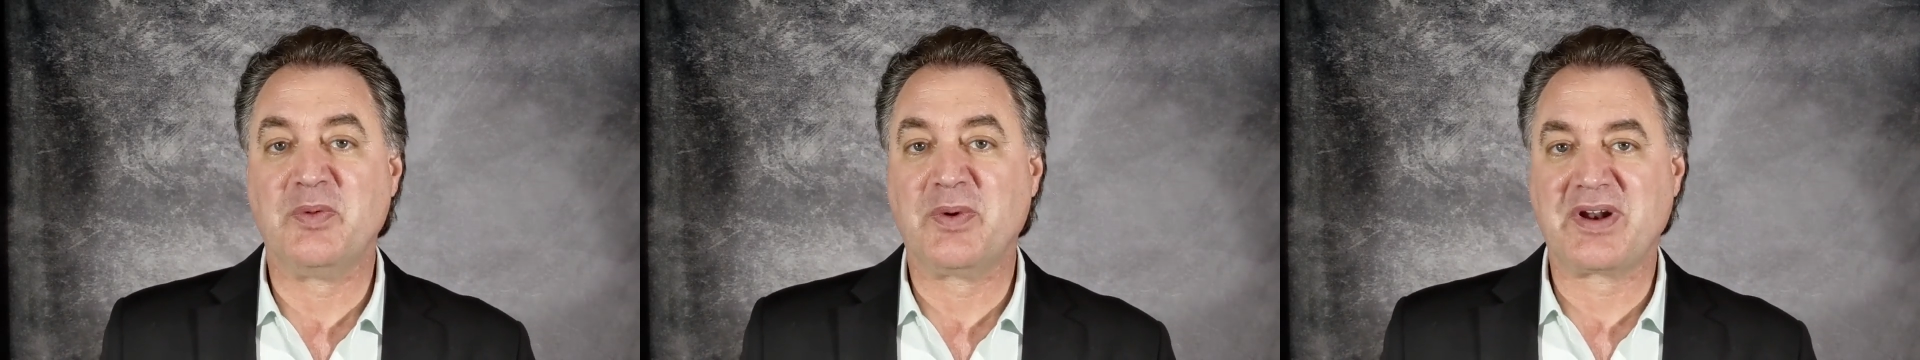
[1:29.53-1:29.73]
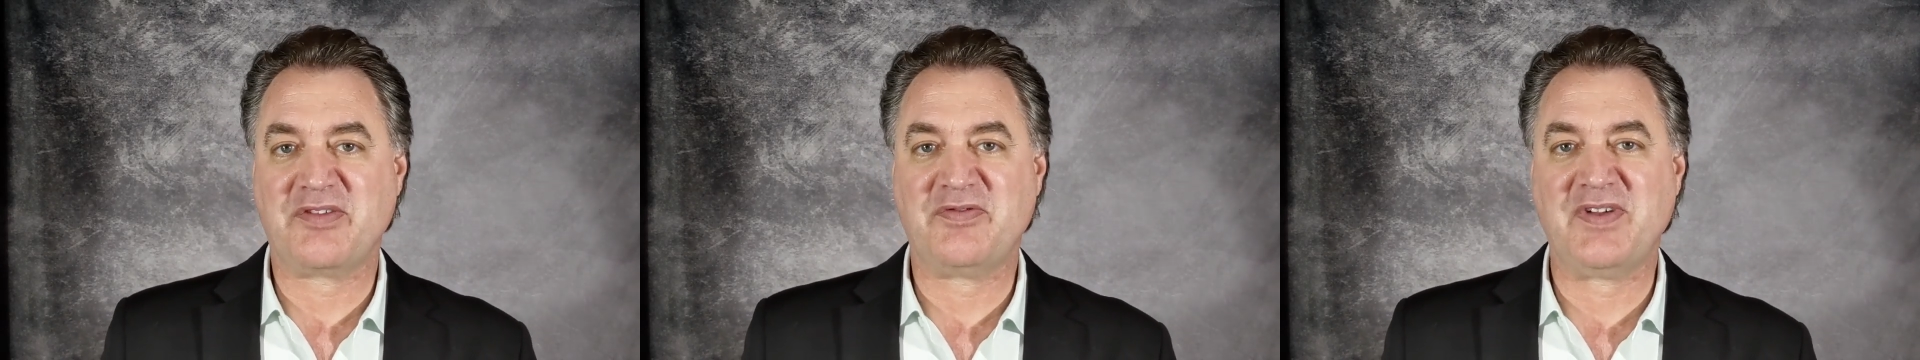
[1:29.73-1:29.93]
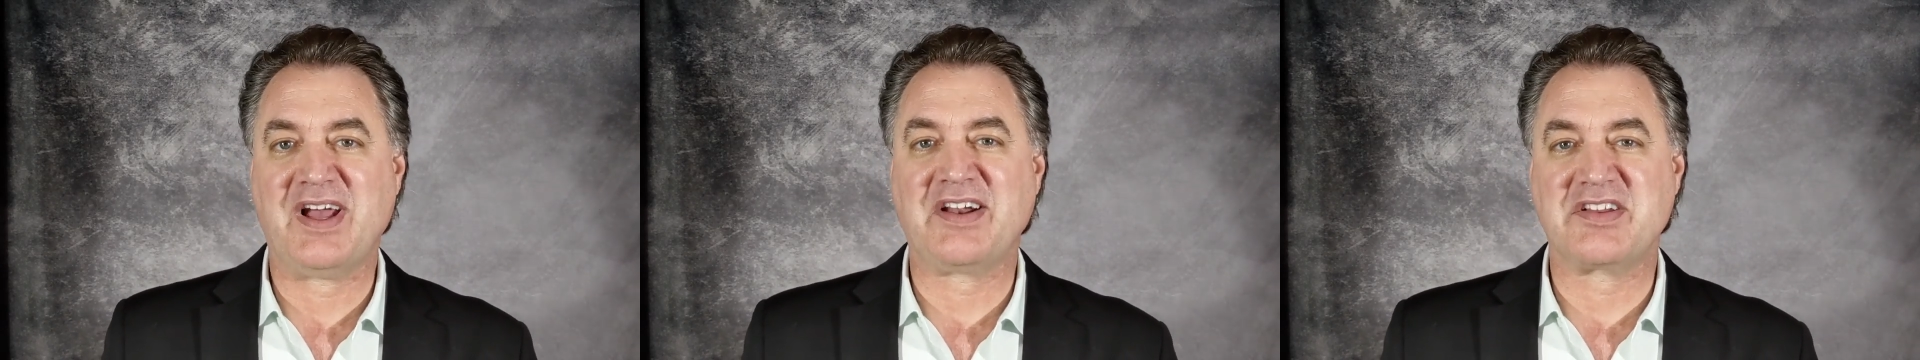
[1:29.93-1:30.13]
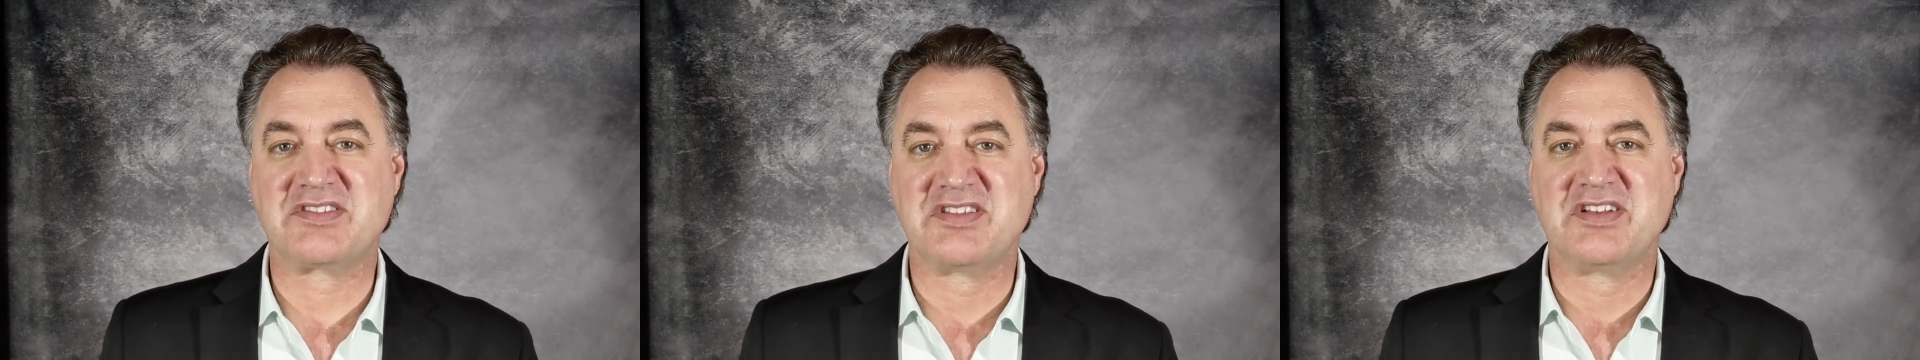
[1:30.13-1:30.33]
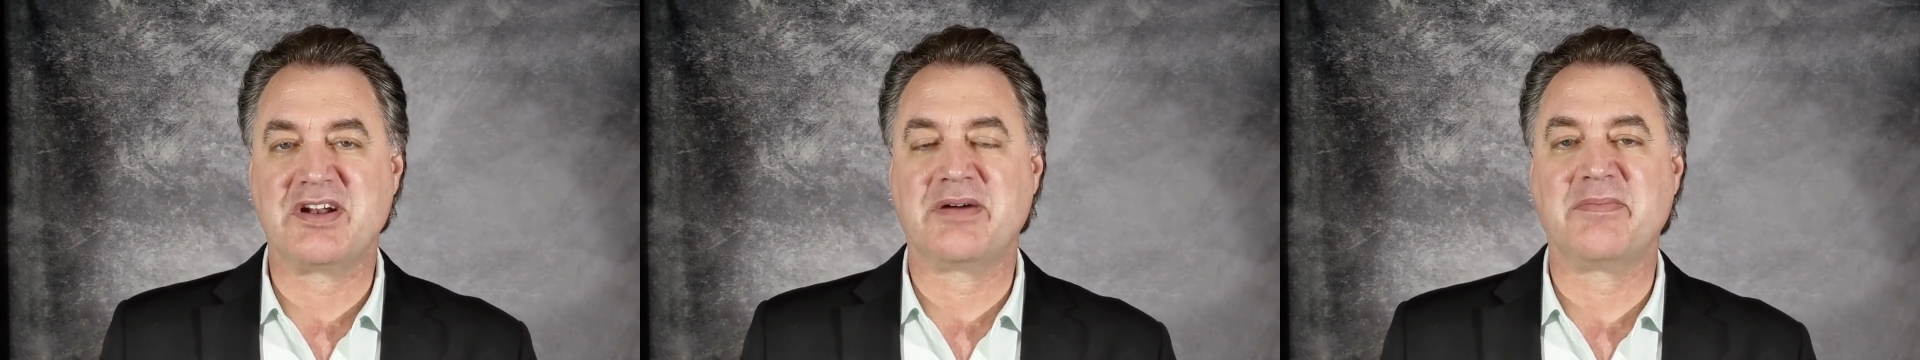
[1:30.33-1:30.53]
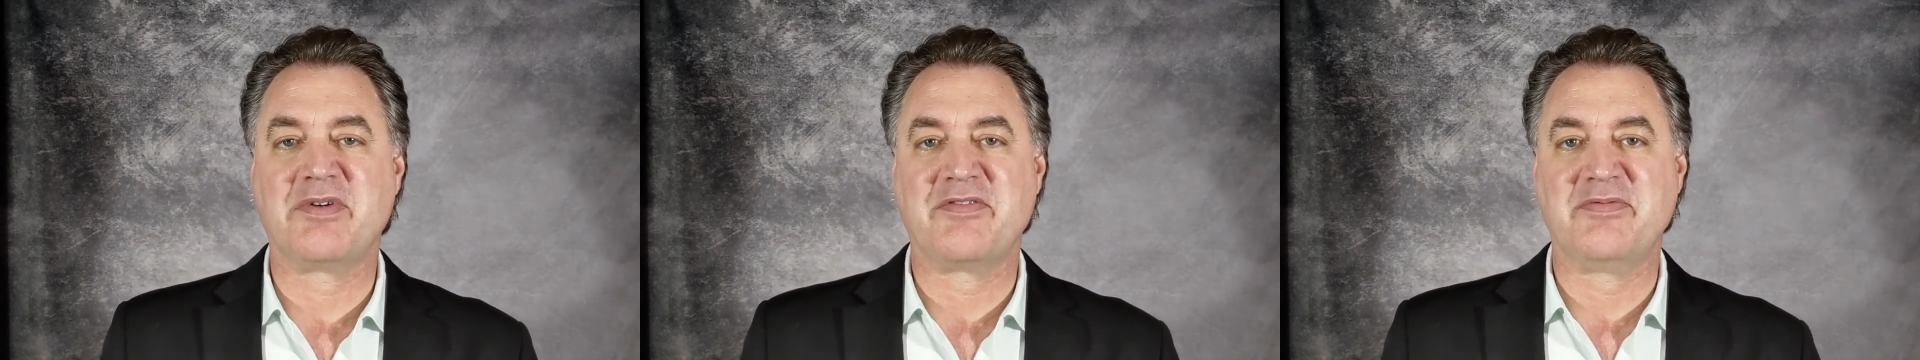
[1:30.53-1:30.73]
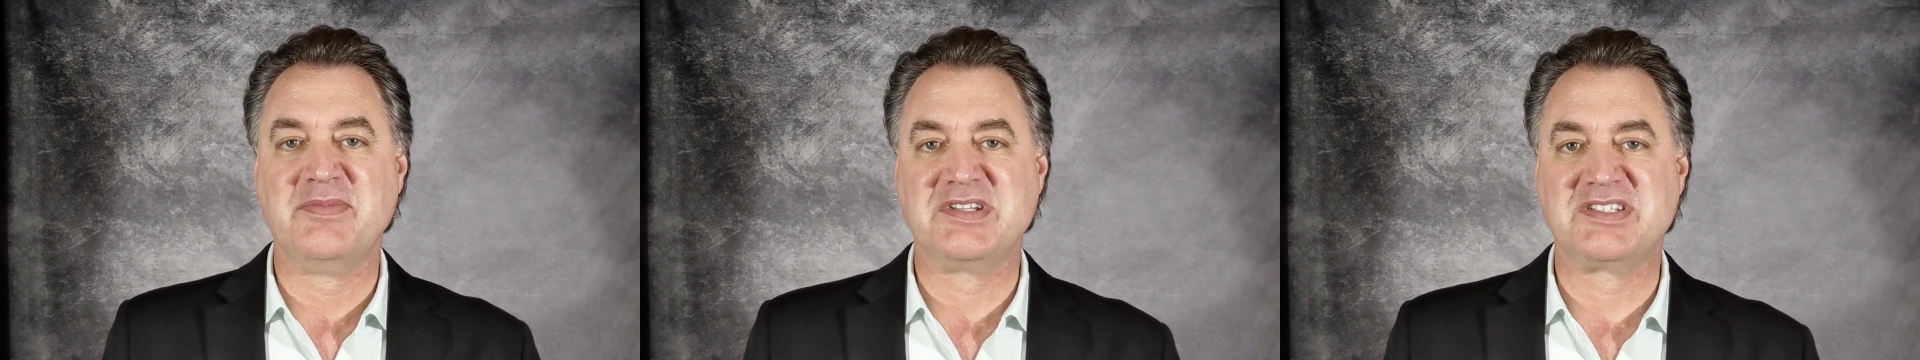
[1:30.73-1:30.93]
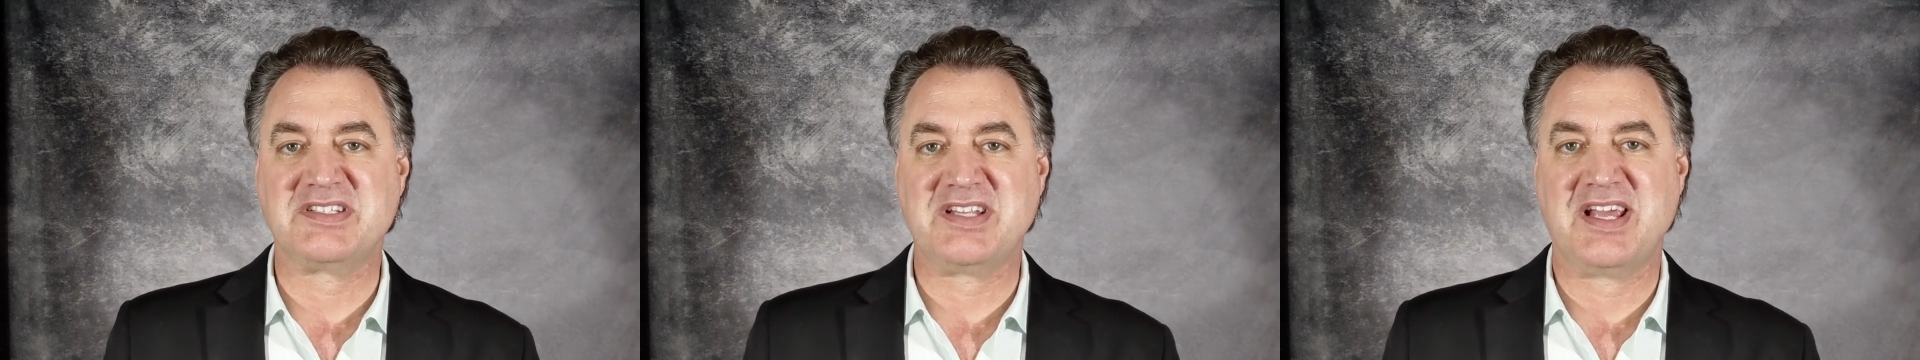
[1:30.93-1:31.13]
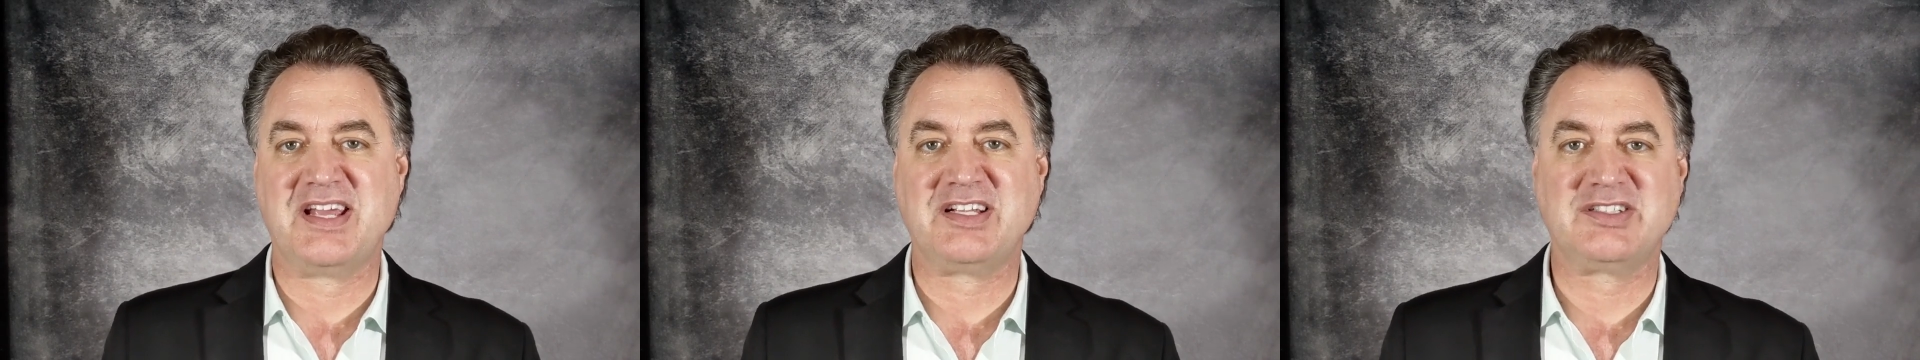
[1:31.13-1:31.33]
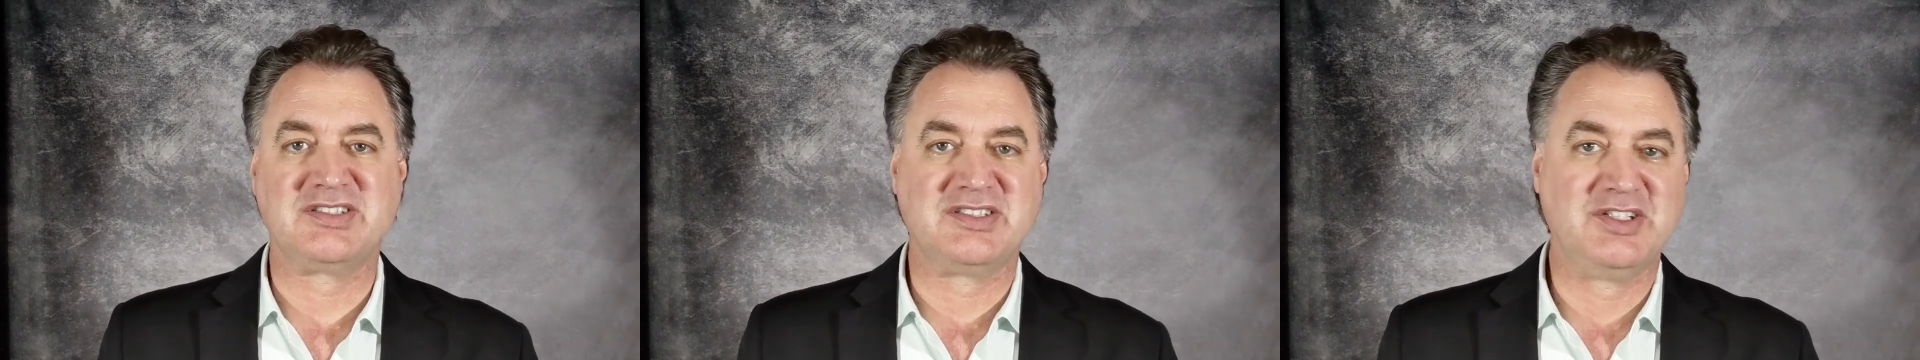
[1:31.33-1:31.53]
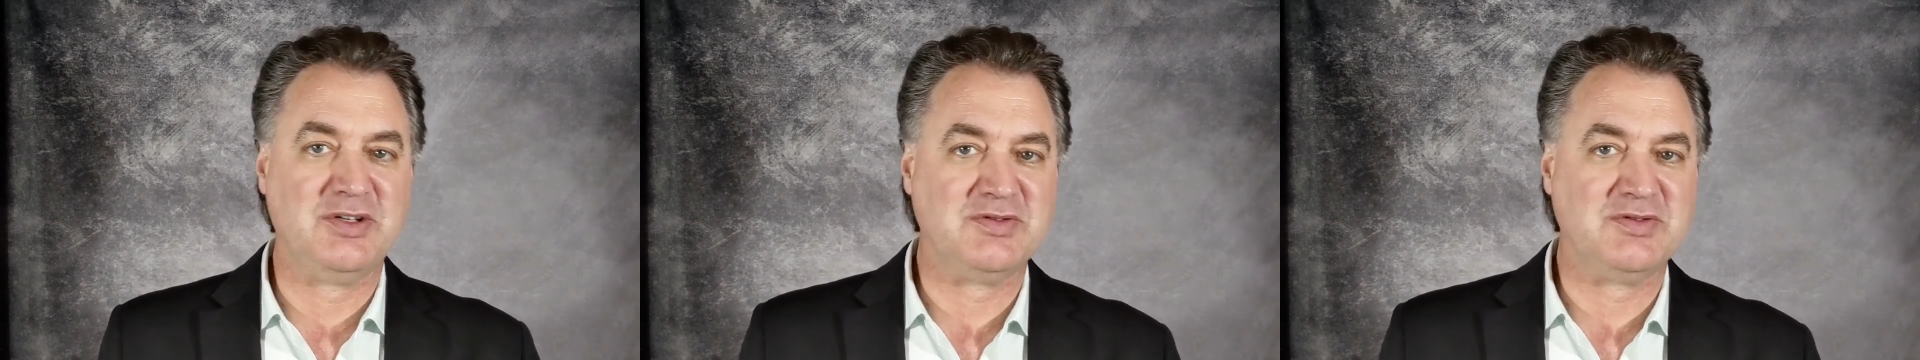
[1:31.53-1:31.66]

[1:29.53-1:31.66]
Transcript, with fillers: and what I found is the number of mistakes